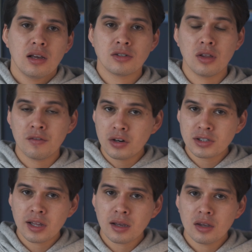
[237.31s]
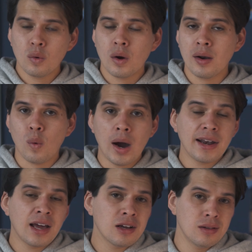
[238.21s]
So the first thing, you want a
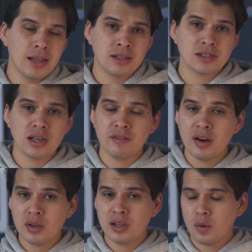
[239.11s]
wide angle lens, a very